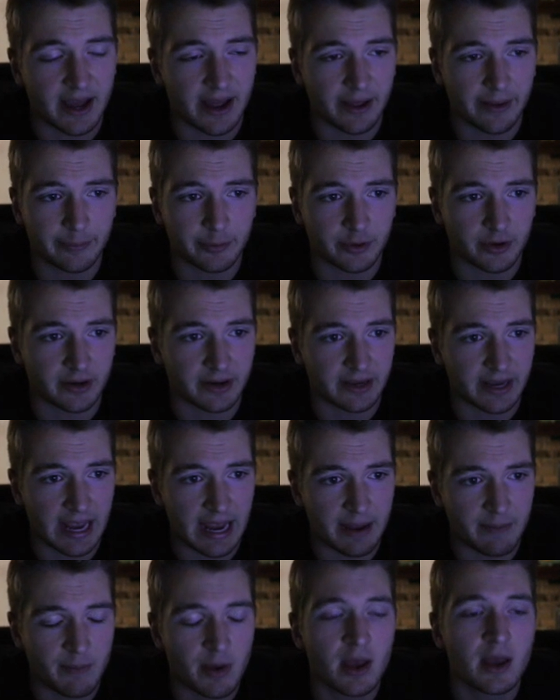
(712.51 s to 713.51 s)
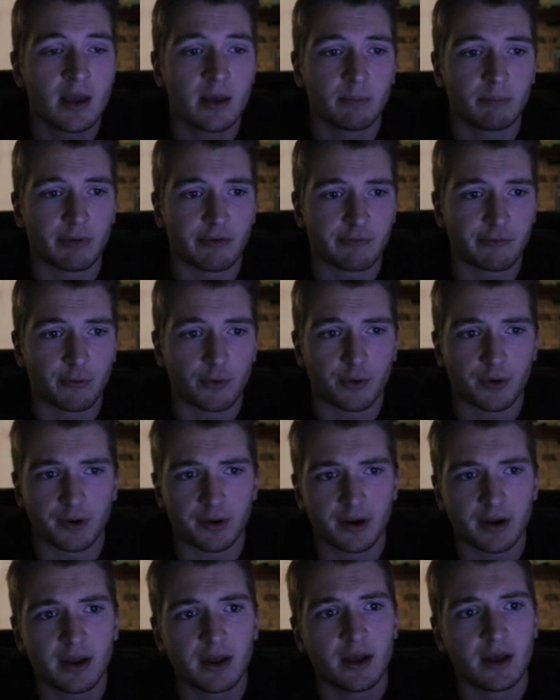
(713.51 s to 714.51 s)
I uploaded a game
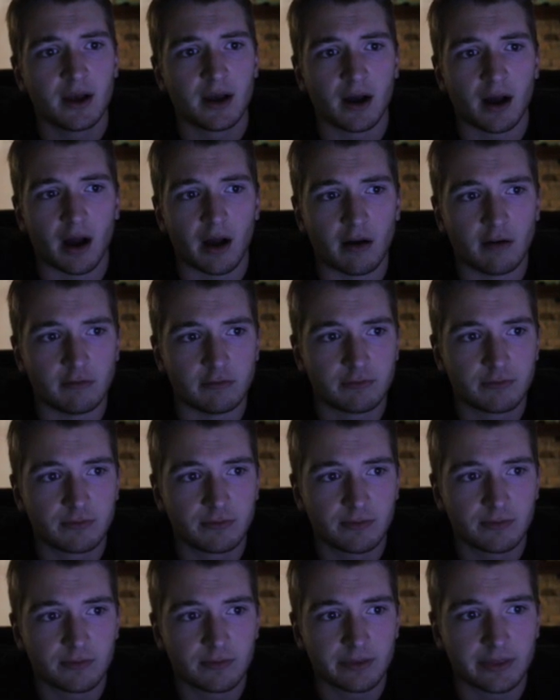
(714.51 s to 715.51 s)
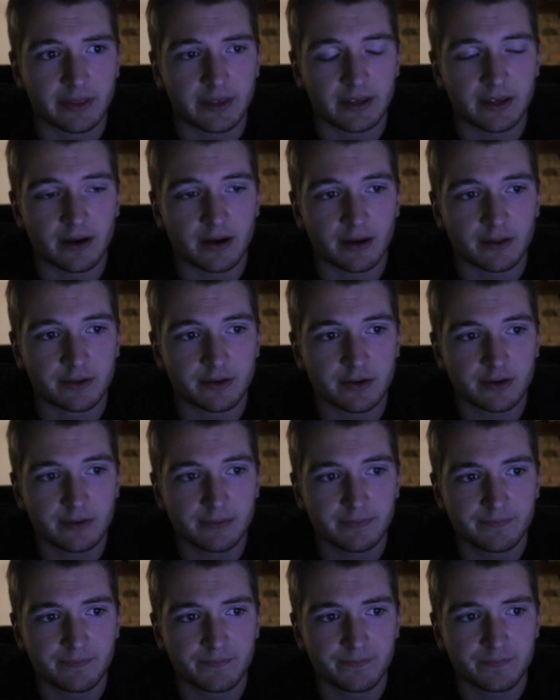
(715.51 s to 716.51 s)
before of the
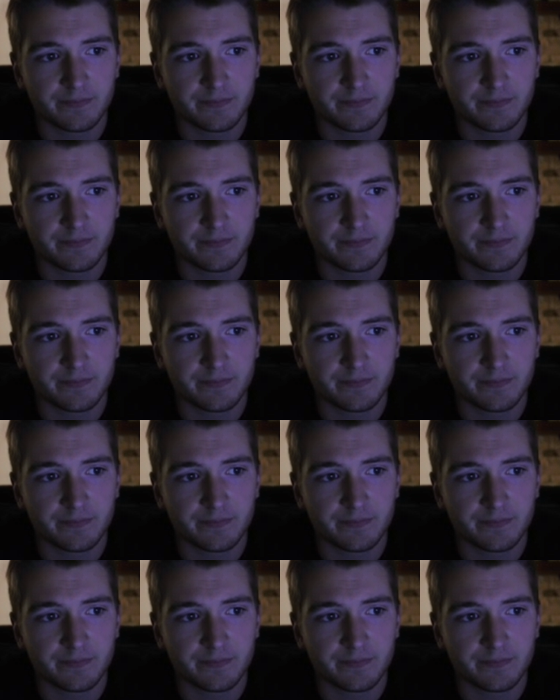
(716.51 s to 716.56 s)
other,